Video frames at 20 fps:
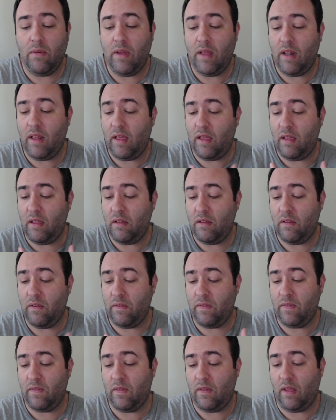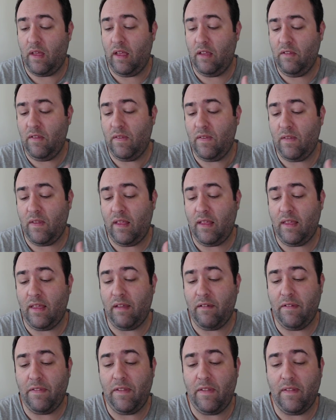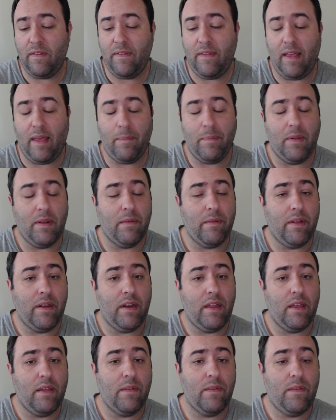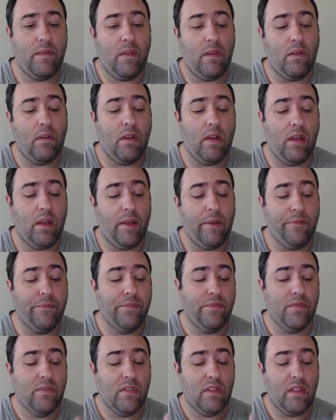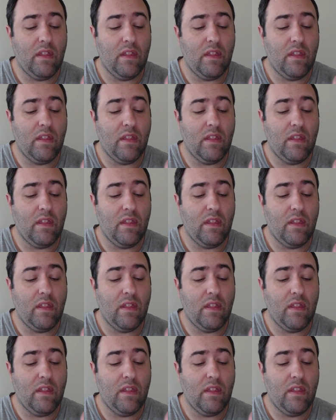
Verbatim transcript: what else? I just like everything that's happening right now, so... Um,